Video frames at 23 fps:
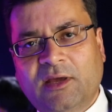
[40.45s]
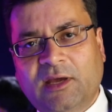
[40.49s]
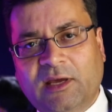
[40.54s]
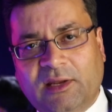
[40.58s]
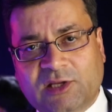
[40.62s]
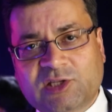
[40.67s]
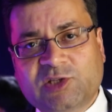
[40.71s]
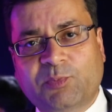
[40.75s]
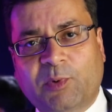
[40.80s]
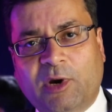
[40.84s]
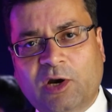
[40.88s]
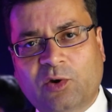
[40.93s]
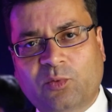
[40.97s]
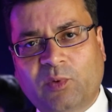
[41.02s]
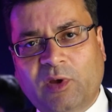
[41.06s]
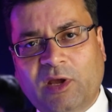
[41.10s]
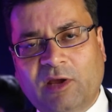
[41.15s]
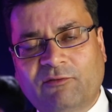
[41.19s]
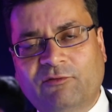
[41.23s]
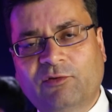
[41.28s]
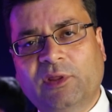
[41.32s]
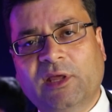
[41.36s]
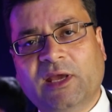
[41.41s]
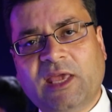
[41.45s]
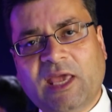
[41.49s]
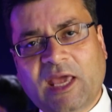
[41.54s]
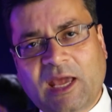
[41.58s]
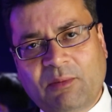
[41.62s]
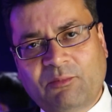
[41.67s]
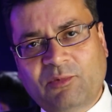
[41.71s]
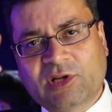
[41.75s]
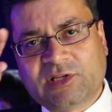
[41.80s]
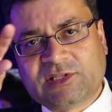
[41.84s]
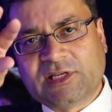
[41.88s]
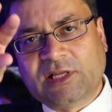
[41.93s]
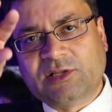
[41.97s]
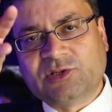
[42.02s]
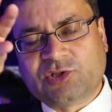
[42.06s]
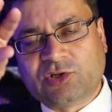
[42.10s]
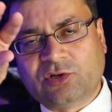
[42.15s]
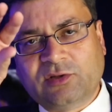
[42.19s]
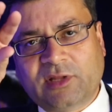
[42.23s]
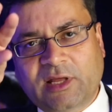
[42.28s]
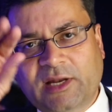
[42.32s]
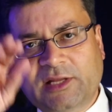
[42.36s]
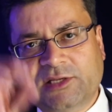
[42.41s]
in a smart way with the camera
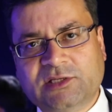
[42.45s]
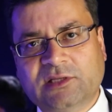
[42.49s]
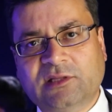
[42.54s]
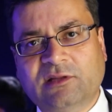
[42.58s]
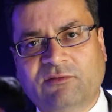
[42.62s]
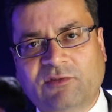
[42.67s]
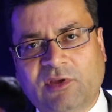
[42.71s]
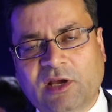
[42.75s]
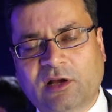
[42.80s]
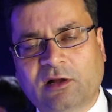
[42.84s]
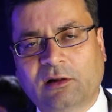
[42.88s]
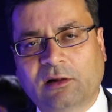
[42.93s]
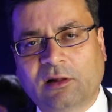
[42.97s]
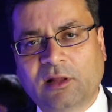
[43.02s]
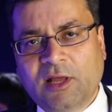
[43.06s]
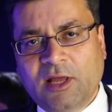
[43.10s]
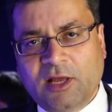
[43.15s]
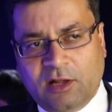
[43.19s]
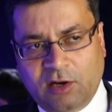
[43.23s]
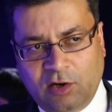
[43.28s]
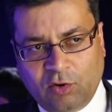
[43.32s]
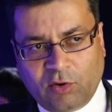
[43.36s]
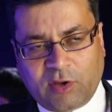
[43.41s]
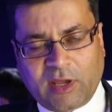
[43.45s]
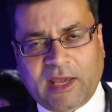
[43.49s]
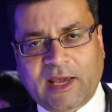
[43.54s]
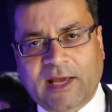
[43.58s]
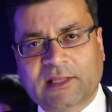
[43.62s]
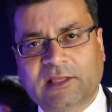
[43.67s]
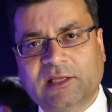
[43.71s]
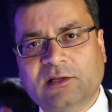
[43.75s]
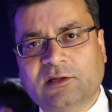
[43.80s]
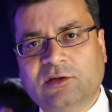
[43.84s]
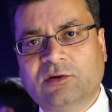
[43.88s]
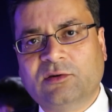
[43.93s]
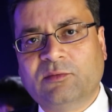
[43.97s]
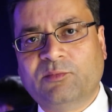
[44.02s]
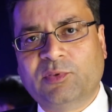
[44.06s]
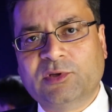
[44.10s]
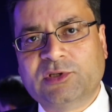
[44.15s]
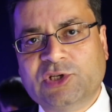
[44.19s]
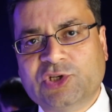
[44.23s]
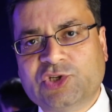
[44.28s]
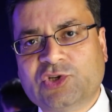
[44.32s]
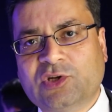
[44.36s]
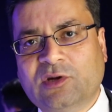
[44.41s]
sensor that is in the vehicle looking at the
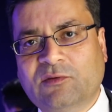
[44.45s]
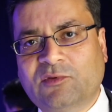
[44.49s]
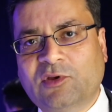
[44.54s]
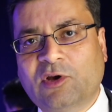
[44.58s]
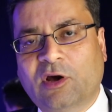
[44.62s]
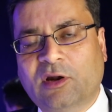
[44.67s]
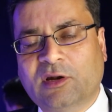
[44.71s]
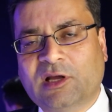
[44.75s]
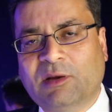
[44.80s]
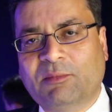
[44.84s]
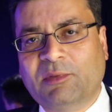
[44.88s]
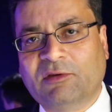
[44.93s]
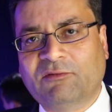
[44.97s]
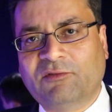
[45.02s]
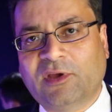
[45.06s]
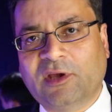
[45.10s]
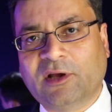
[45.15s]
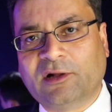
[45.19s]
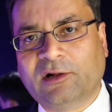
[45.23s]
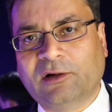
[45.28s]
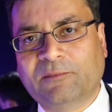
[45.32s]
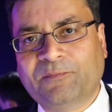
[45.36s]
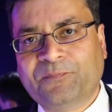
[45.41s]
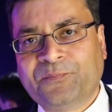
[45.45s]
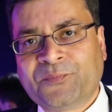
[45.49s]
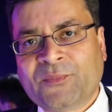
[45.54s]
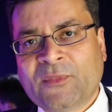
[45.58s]
position of the oncoming vehicle.